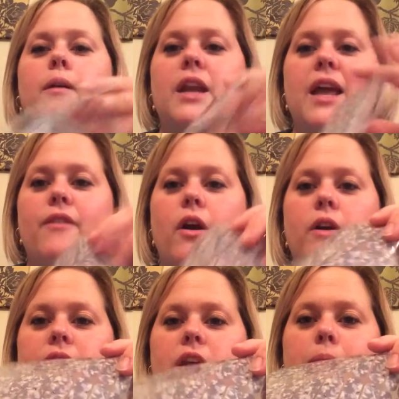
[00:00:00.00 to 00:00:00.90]
and I have
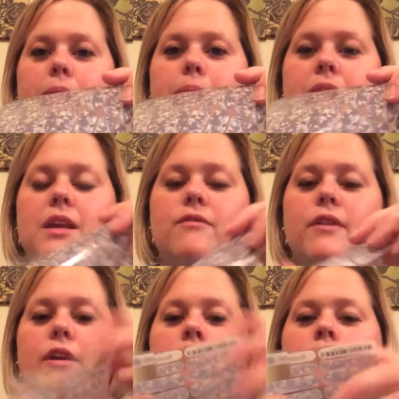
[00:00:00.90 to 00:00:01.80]
already done my pinky
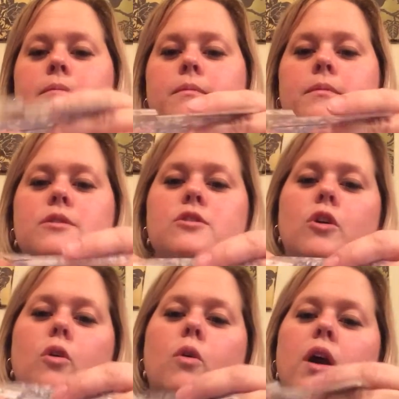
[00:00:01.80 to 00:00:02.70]
finger,
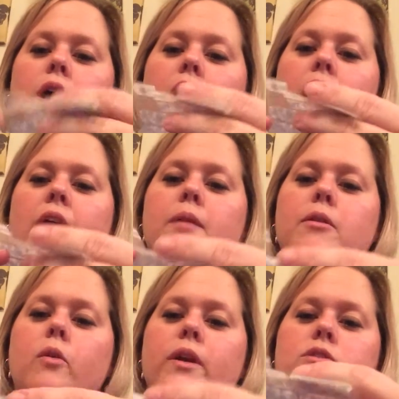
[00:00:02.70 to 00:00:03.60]
so
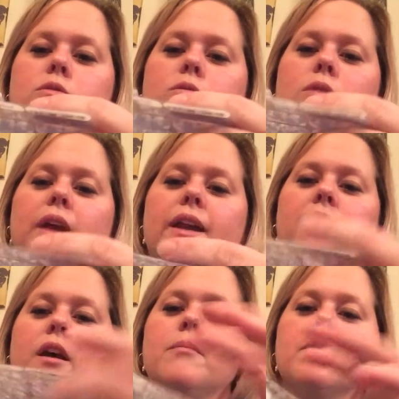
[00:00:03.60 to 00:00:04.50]
I'm going to line
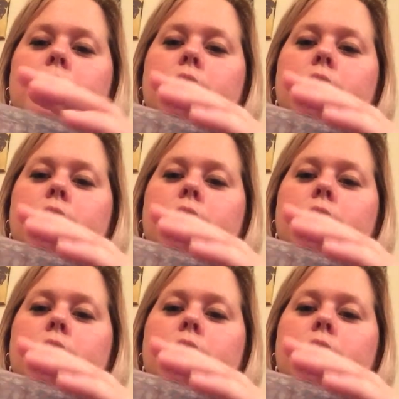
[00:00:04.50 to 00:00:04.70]
up